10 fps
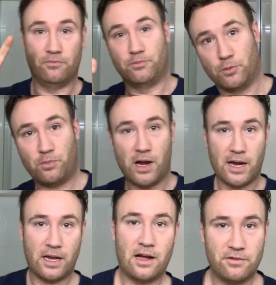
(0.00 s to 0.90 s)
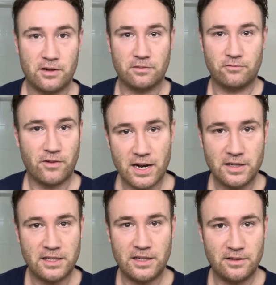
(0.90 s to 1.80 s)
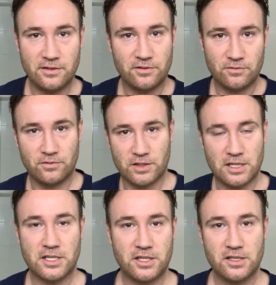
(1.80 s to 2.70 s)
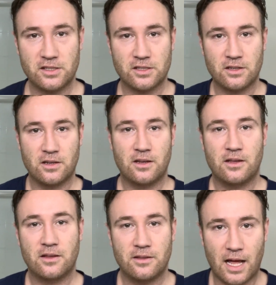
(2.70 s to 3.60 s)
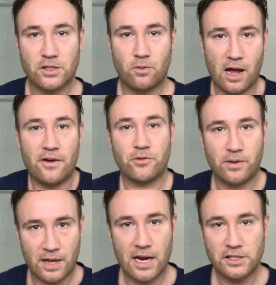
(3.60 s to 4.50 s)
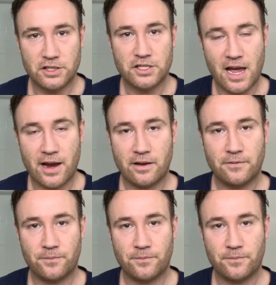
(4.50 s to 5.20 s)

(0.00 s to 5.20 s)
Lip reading: book by cover vanity suggestions, that's why I have to wear the Hessian sack.